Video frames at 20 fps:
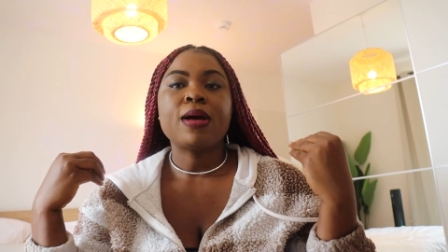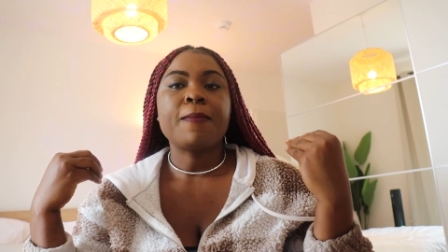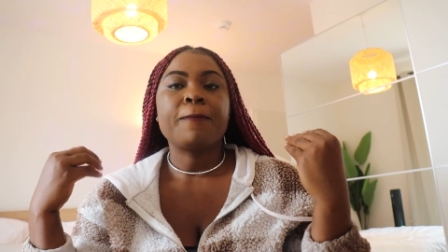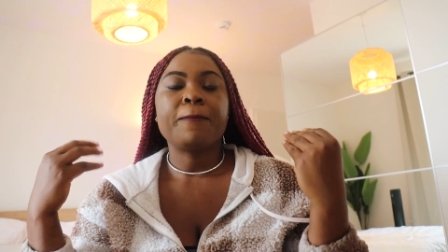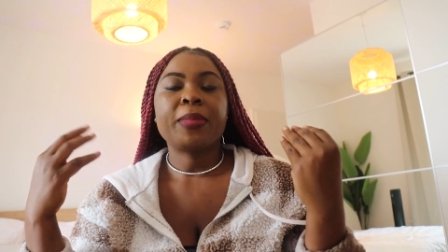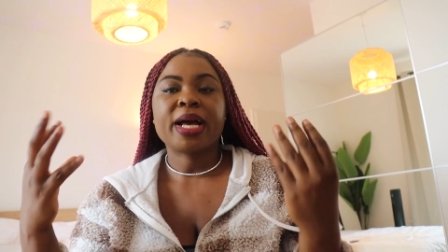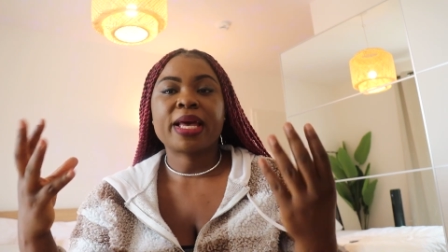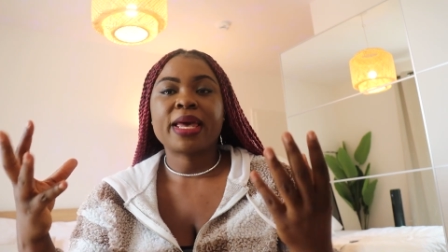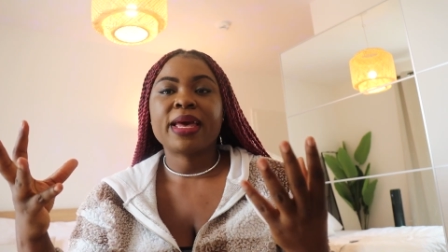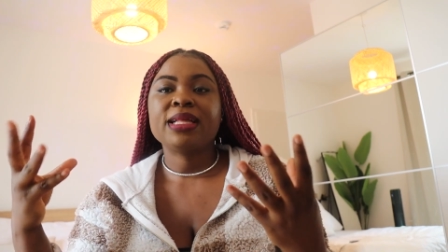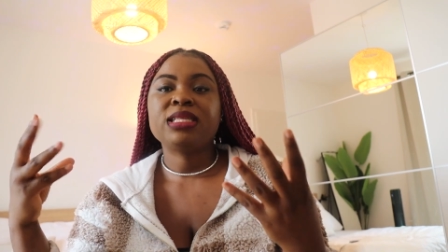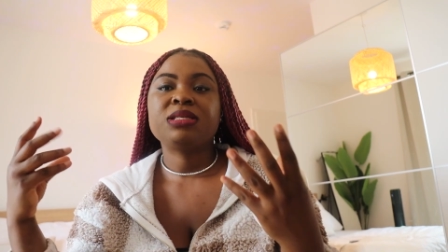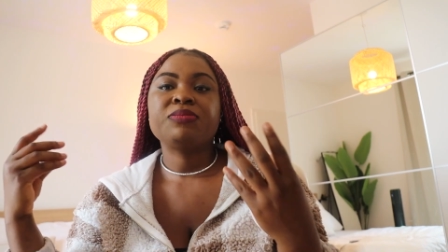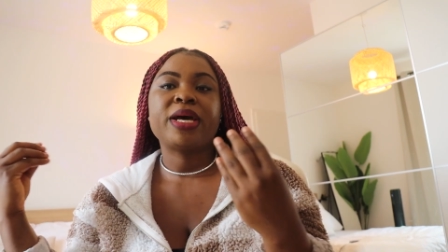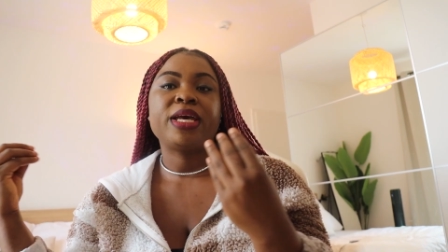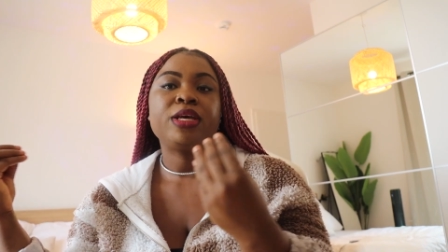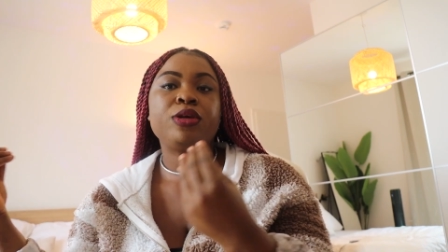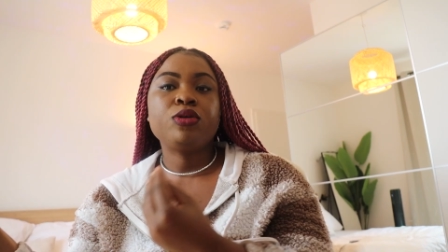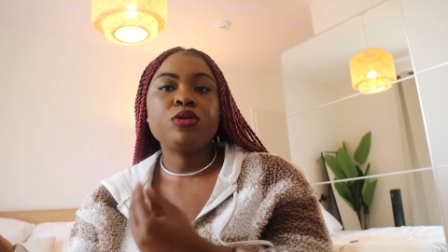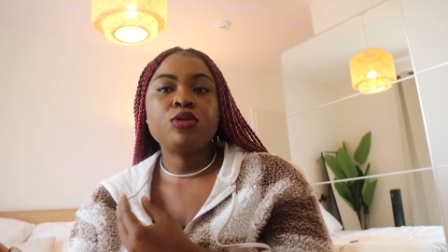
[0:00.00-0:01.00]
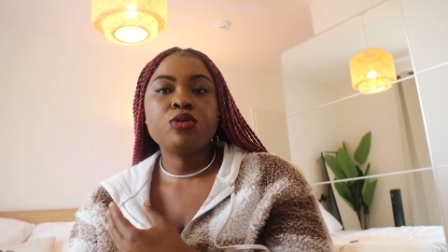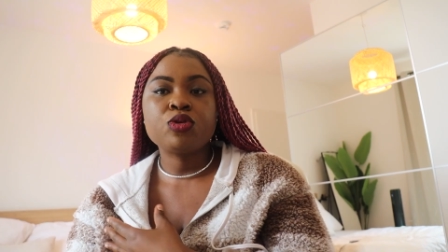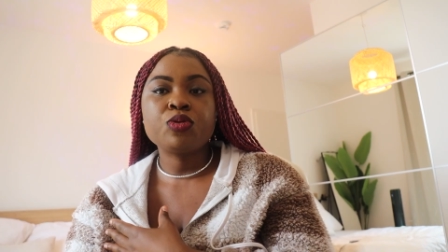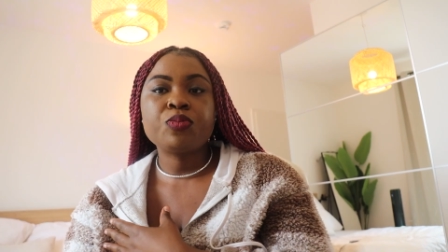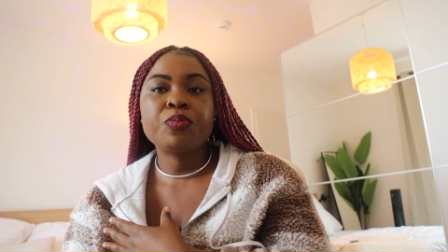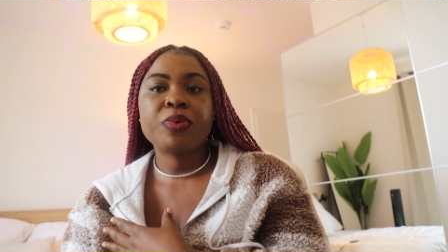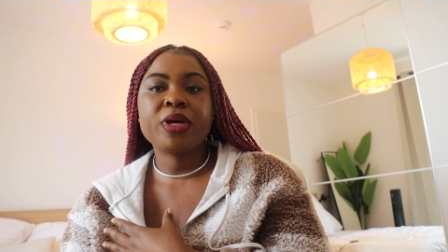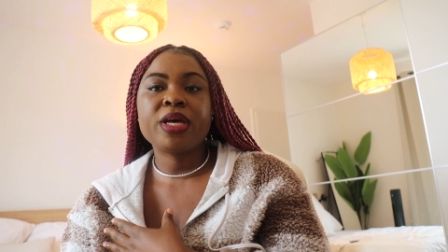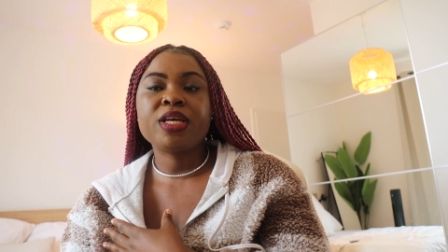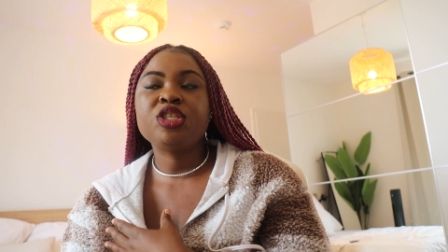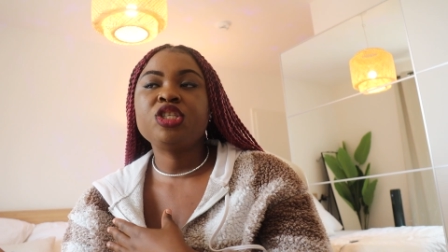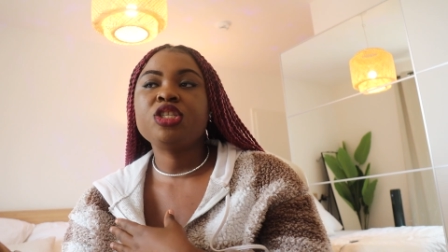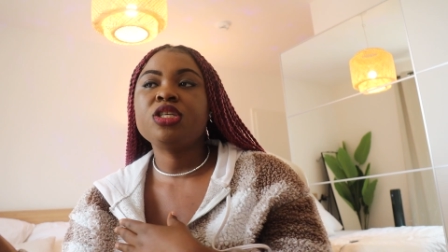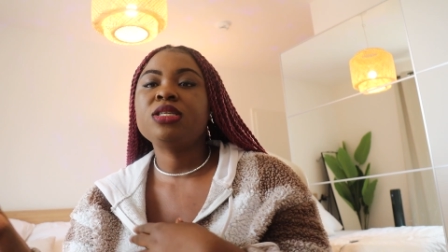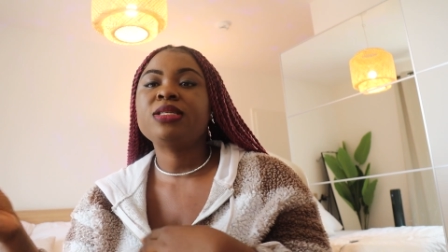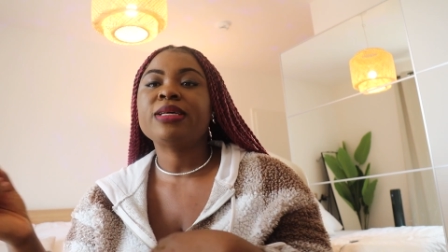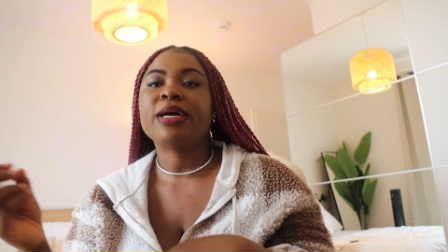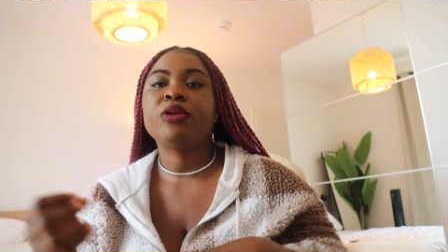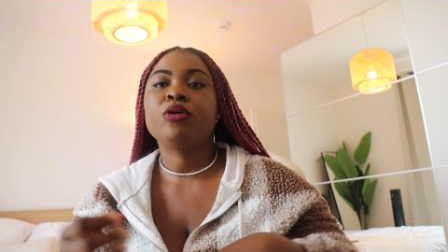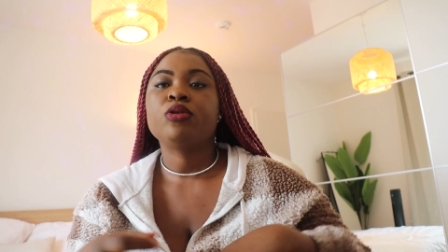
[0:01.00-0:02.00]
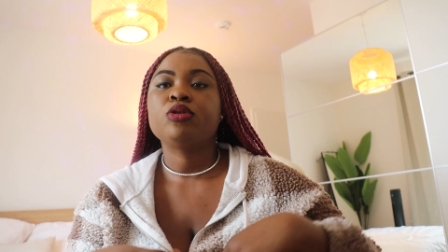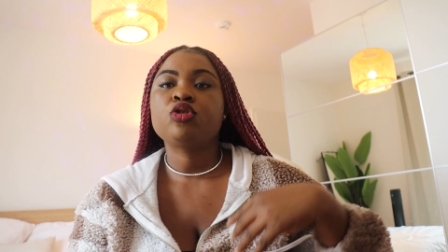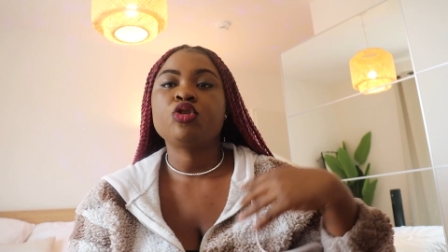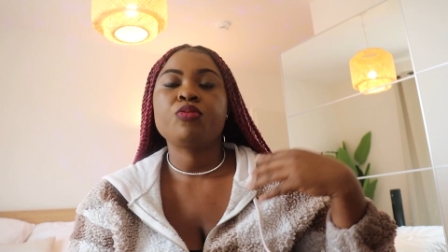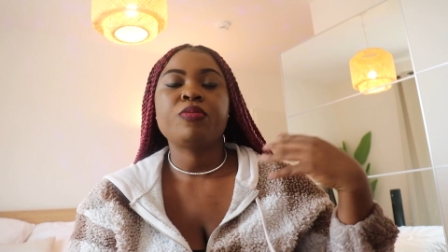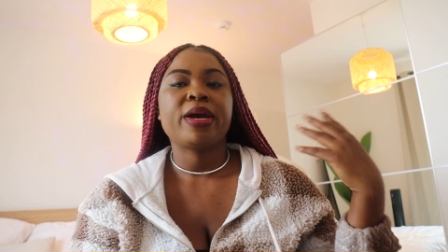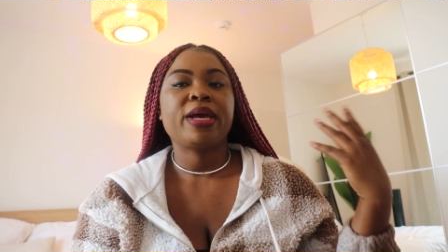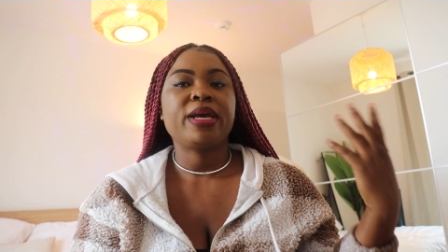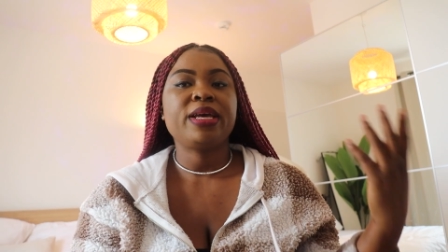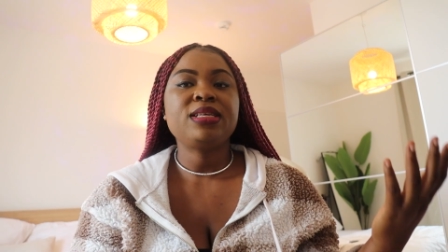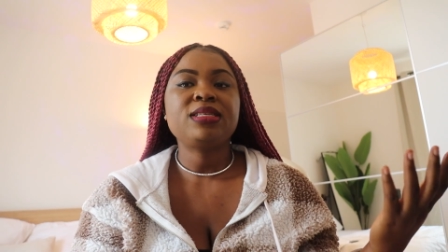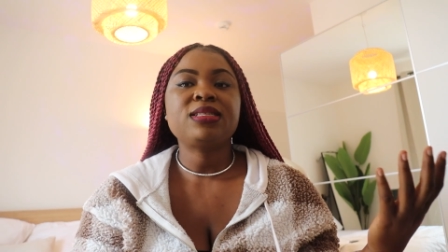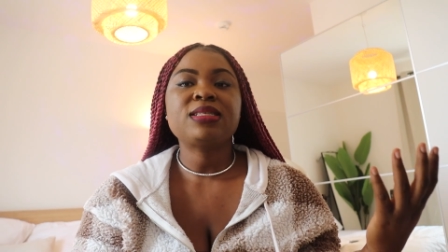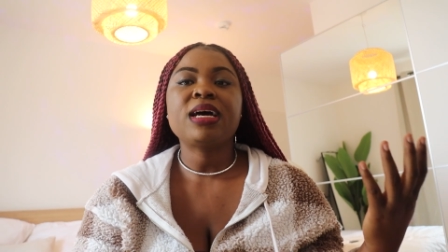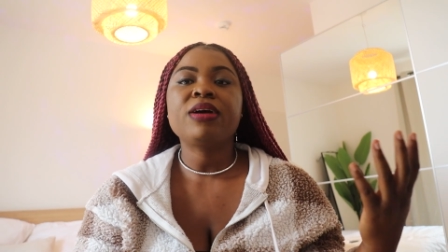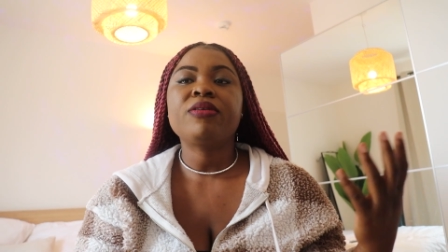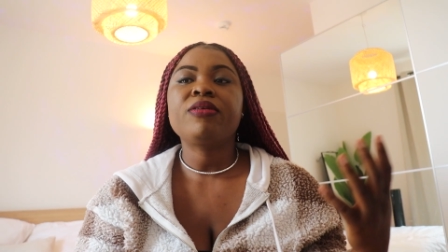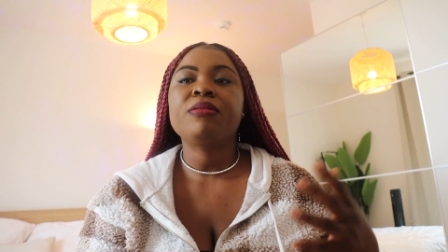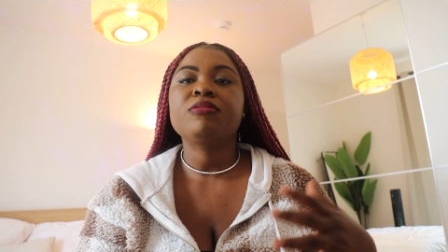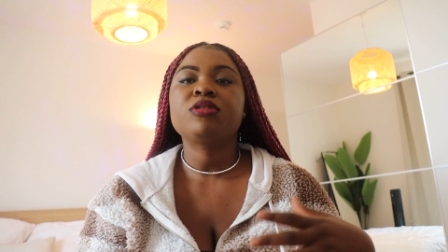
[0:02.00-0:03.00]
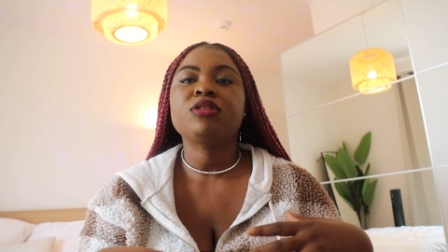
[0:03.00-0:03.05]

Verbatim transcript: market my YouTube pages and also my Instagram,